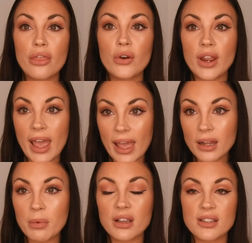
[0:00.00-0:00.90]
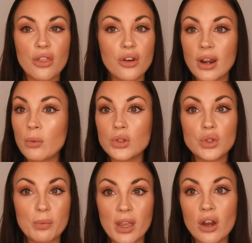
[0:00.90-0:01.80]
a 38 because the 39
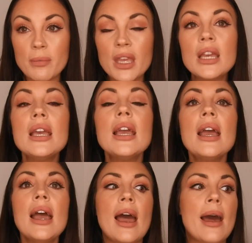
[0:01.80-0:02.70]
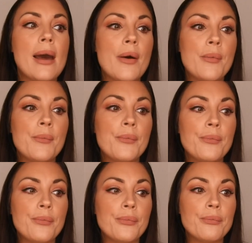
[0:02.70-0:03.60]
was too big on me.
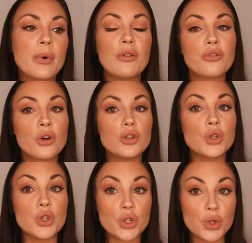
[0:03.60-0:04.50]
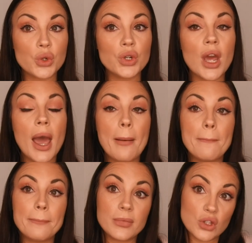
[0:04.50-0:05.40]
But of course, you should
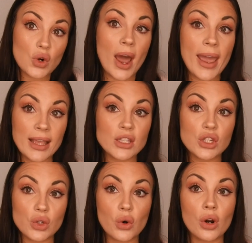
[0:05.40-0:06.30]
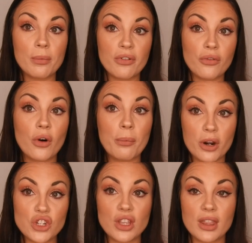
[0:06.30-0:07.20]
try it in store before
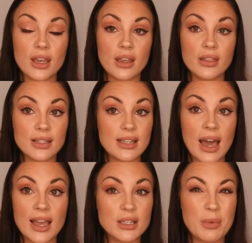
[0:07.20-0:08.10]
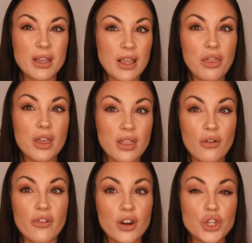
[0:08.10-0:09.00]
purchasing the size, because I think
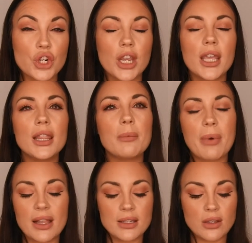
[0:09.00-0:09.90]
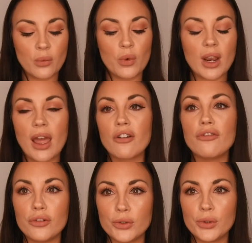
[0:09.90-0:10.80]
they are very tricky. Depends on what kind of
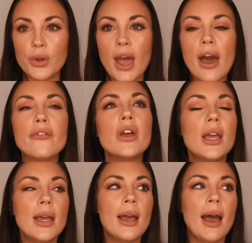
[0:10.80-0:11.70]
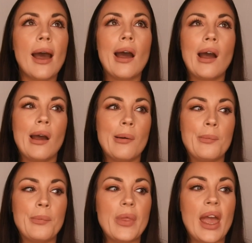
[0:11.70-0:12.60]
food you have.
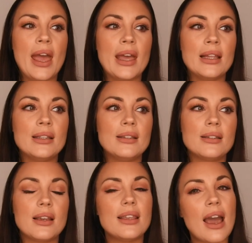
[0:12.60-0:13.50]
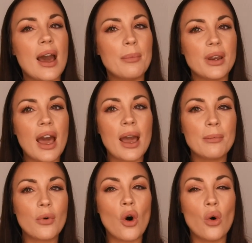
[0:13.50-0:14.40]
And yeah, but
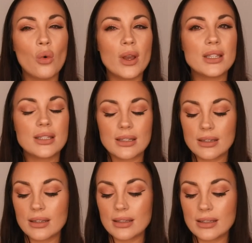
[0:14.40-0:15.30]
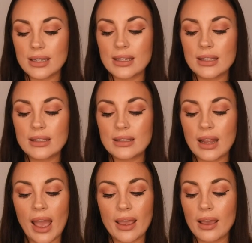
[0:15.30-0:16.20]
I'm always,
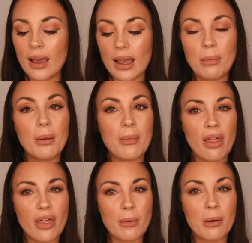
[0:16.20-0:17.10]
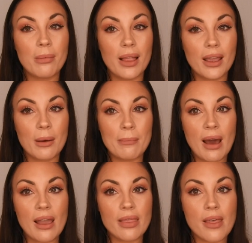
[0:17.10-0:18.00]
since like a couple of months, I'm complaining I'm
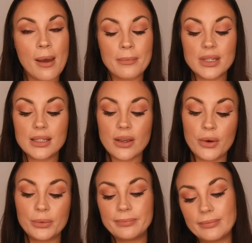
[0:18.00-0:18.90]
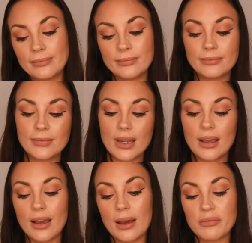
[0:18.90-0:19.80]
buying them. So
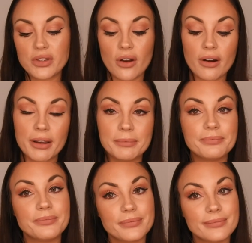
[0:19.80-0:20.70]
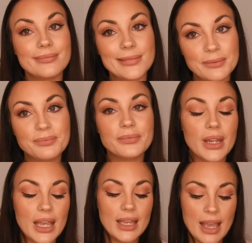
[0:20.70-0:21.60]
I'm sorry.
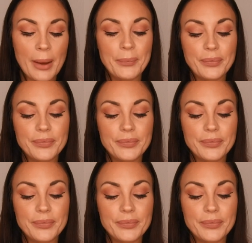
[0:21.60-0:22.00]
Yeah.